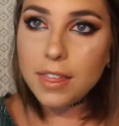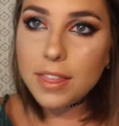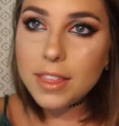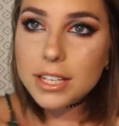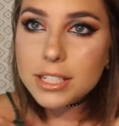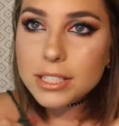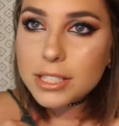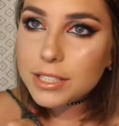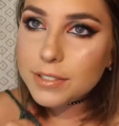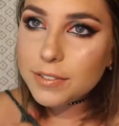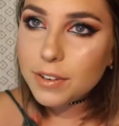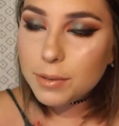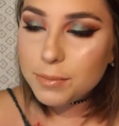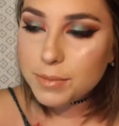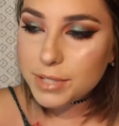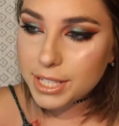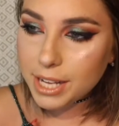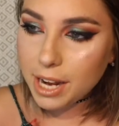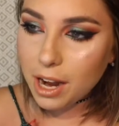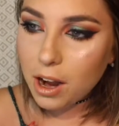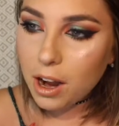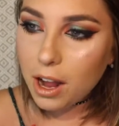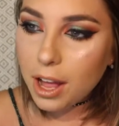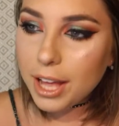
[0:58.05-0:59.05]
This is from
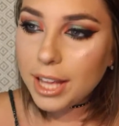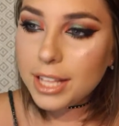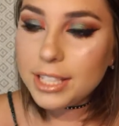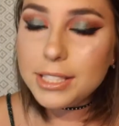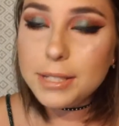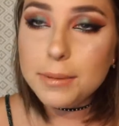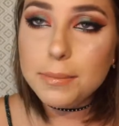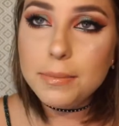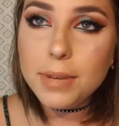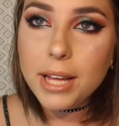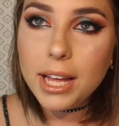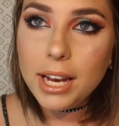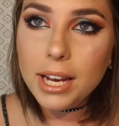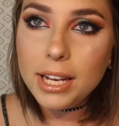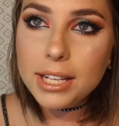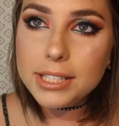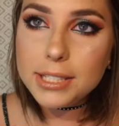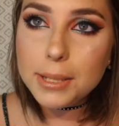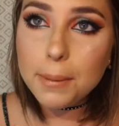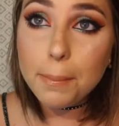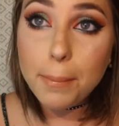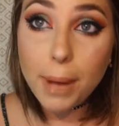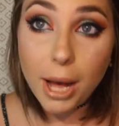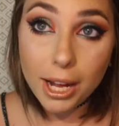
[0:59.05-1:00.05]
Zara. It's a and
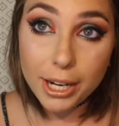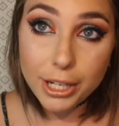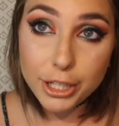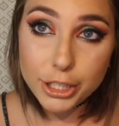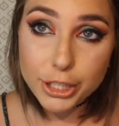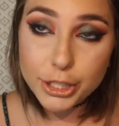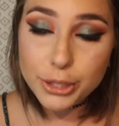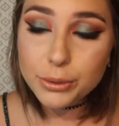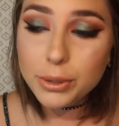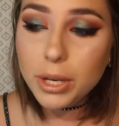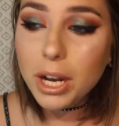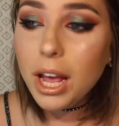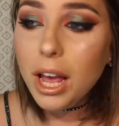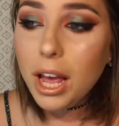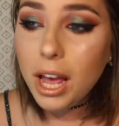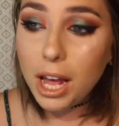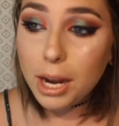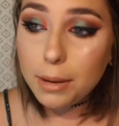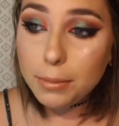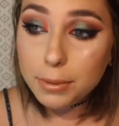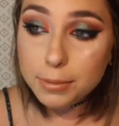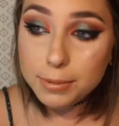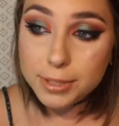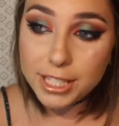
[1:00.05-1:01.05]
it's a bodysuit,
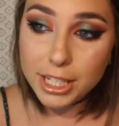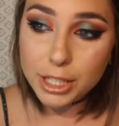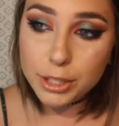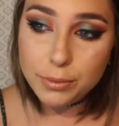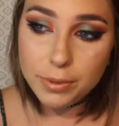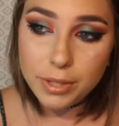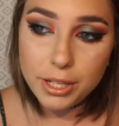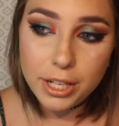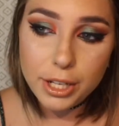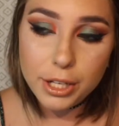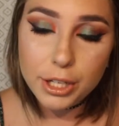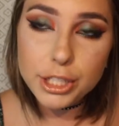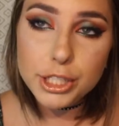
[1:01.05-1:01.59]
and I'm obsessed with it.